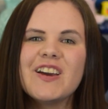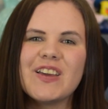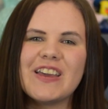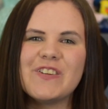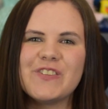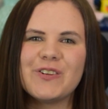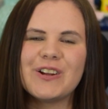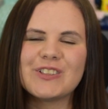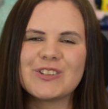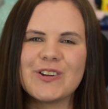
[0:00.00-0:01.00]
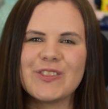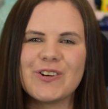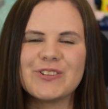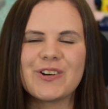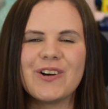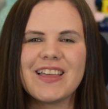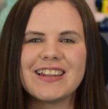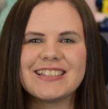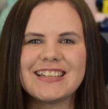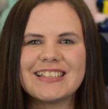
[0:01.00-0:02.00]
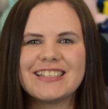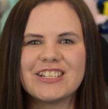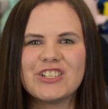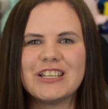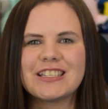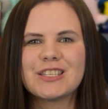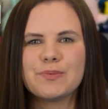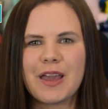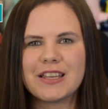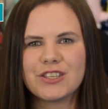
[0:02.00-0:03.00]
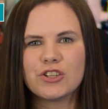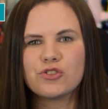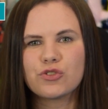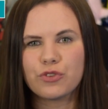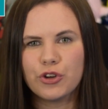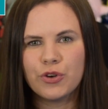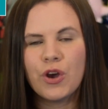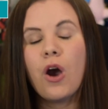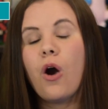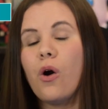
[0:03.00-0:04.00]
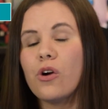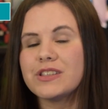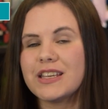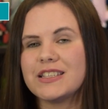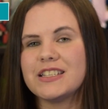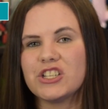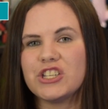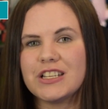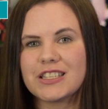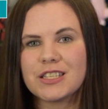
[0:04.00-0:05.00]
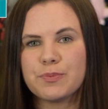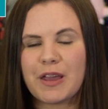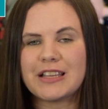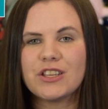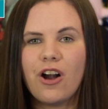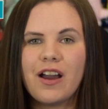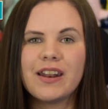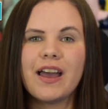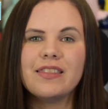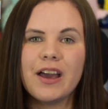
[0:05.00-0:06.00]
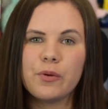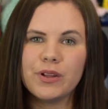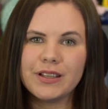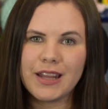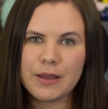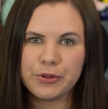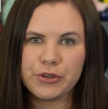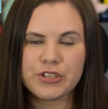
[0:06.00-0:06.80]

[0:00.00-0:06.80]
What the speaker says: if you want to turn those on, that is testing cheats space true or testing cheats space on, and that will enable your